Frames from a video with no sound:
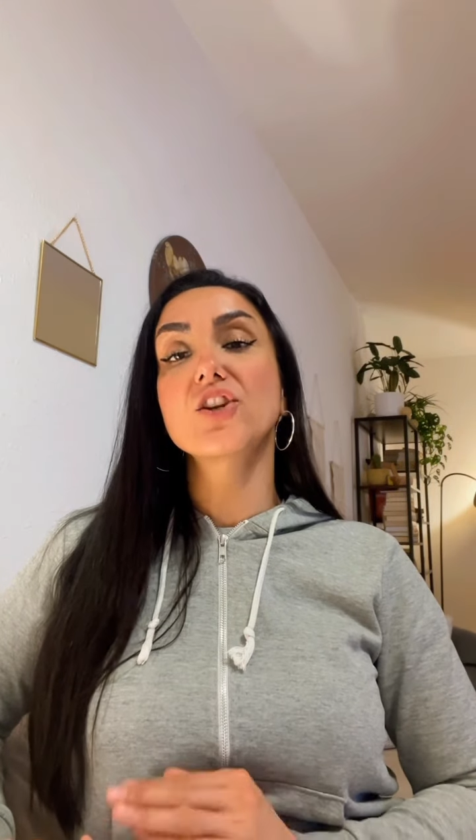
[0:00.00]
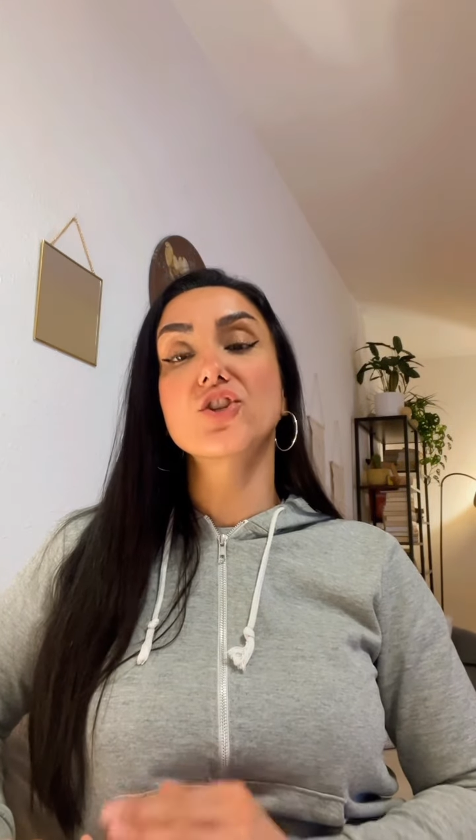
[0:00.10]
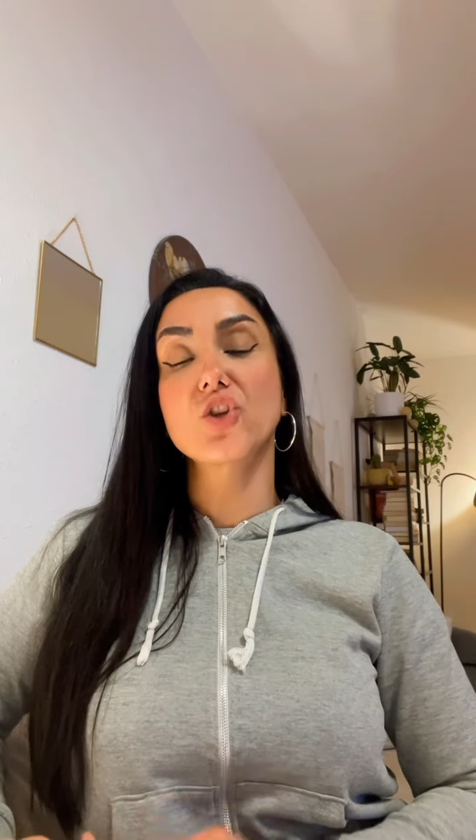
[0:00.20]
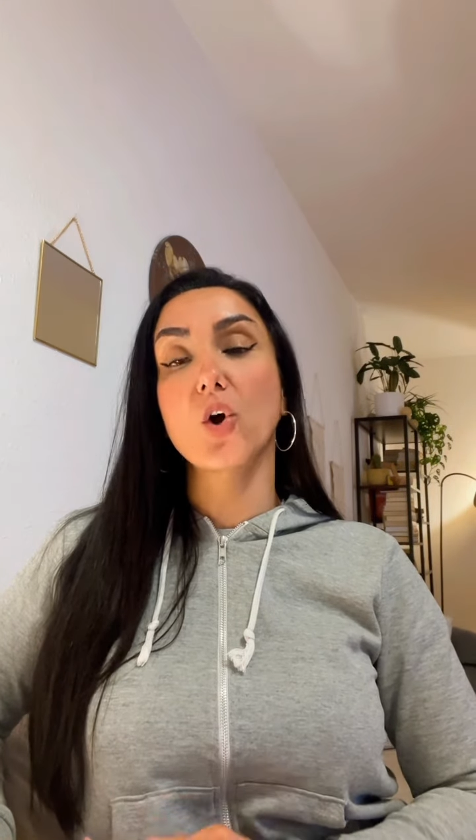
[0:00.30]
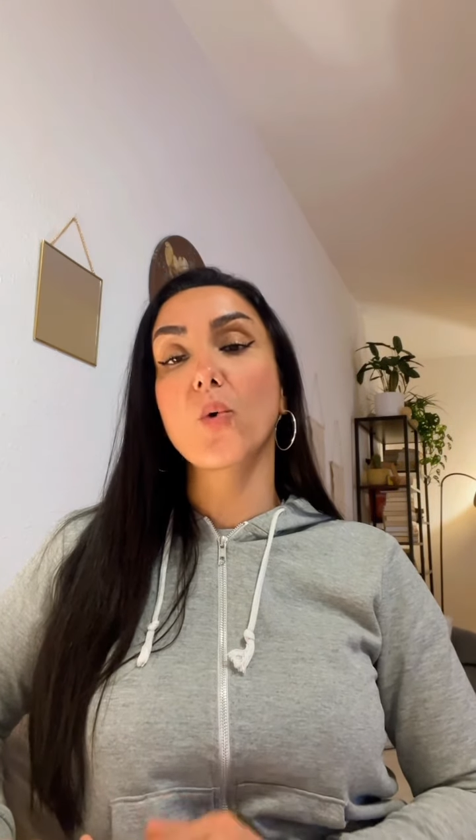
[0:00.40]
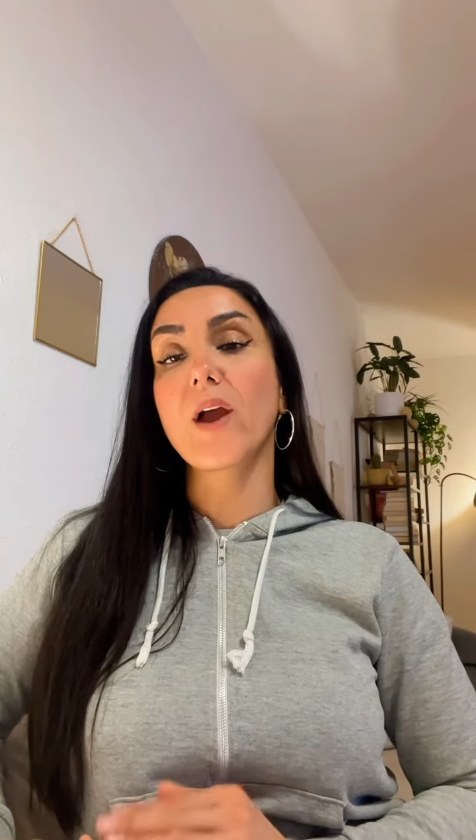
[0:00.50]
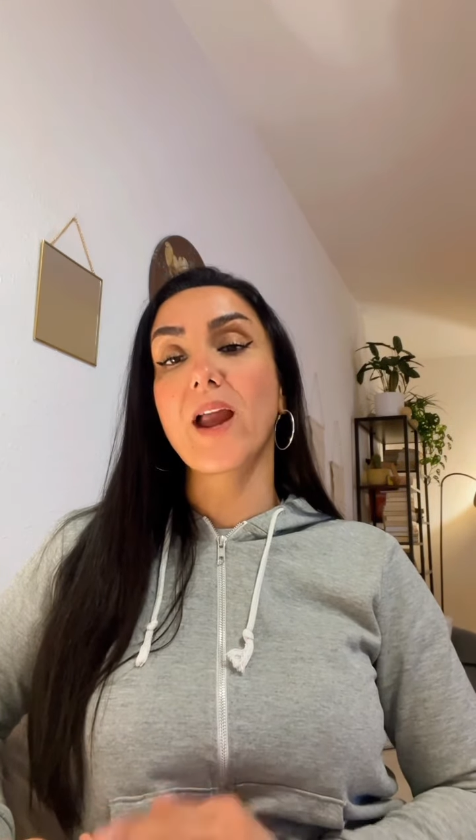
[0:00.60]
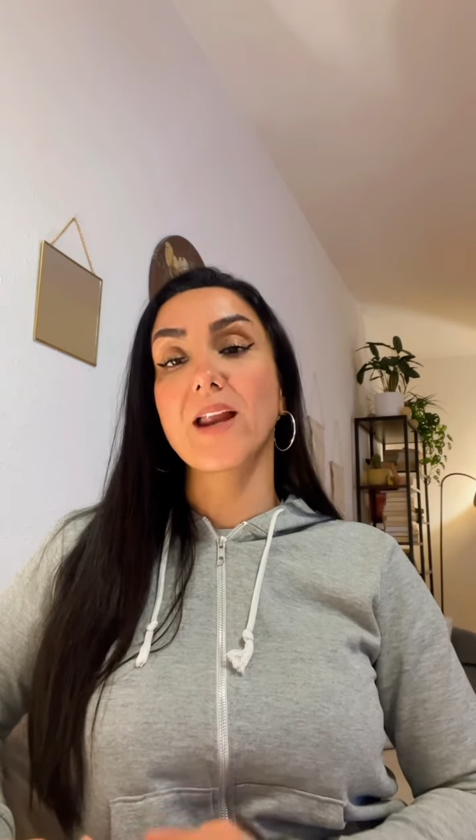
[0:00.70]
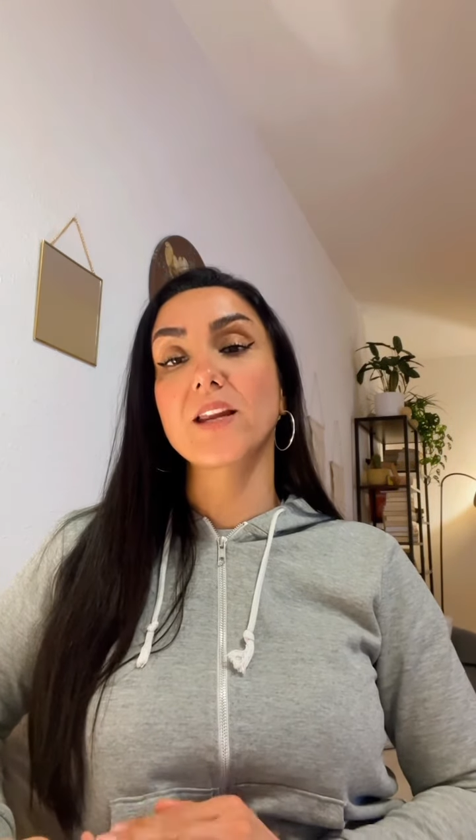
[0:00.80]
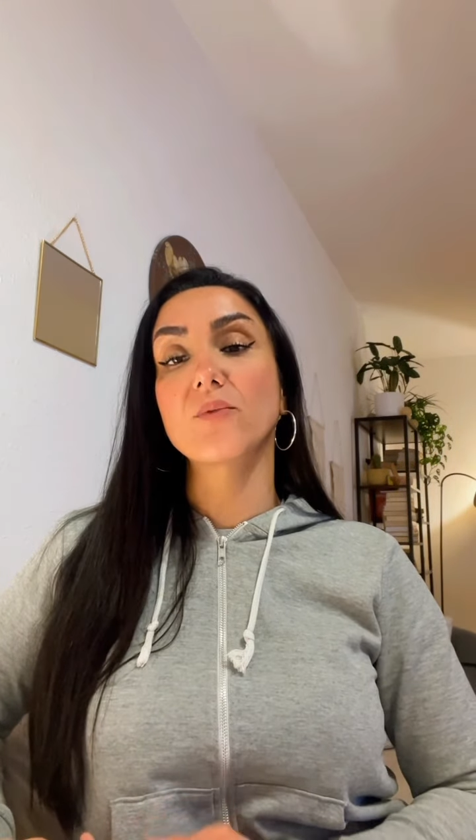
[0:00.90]
show
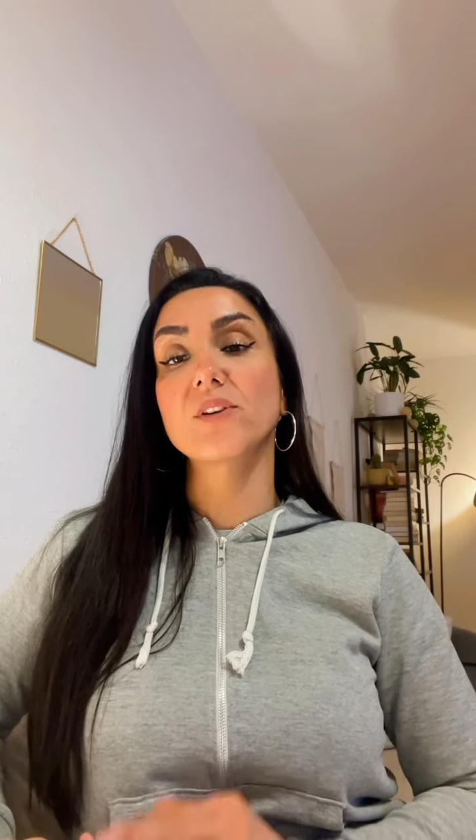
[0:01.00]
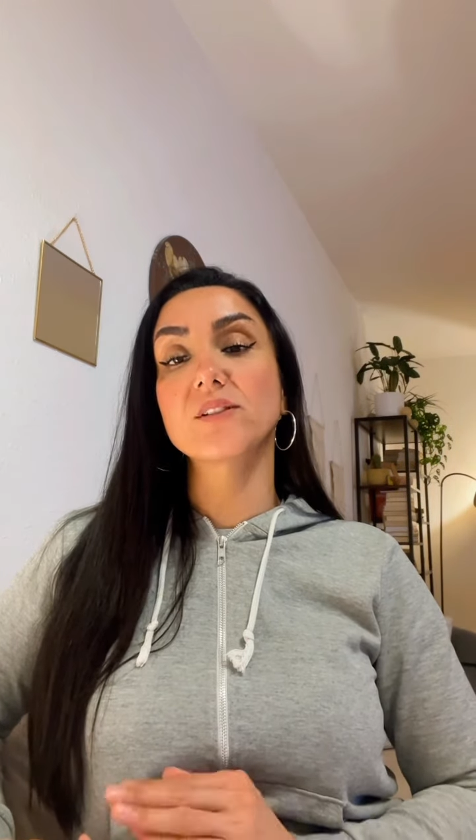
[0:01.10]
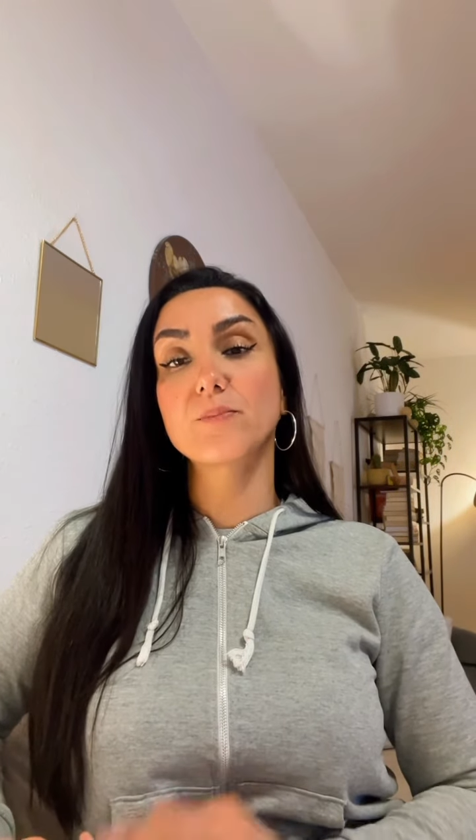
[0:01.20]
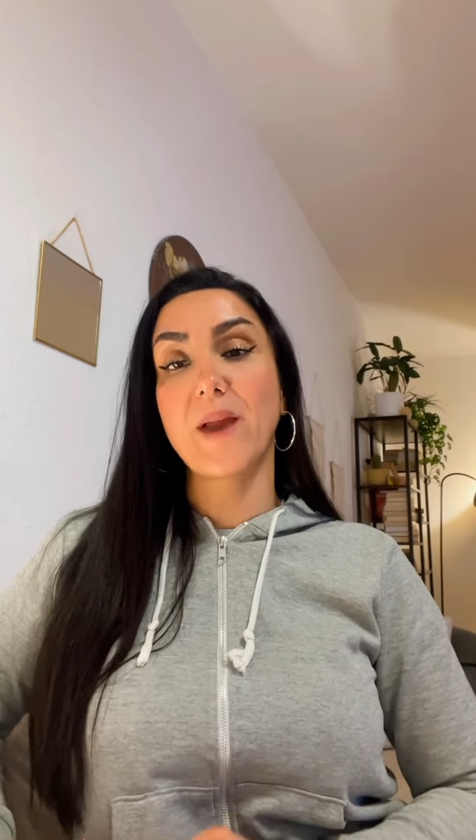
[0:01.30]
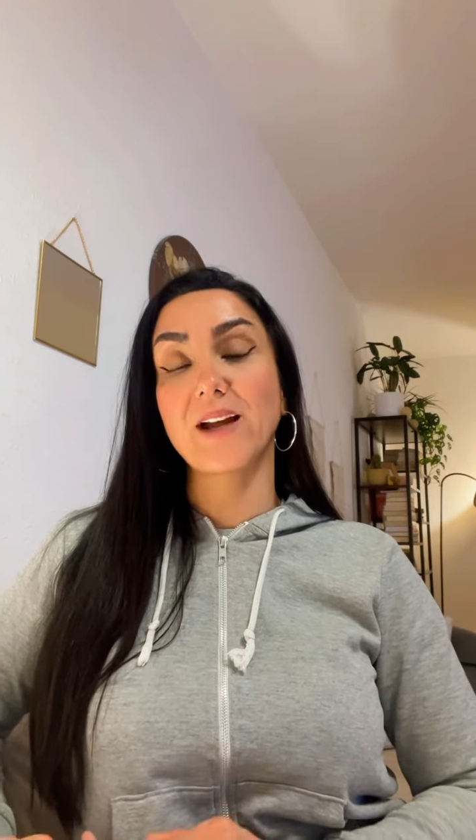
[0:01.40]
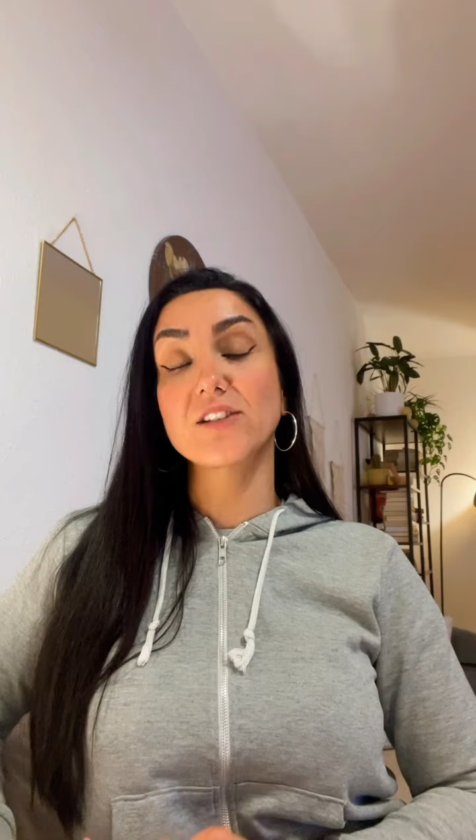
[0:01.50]
any respect.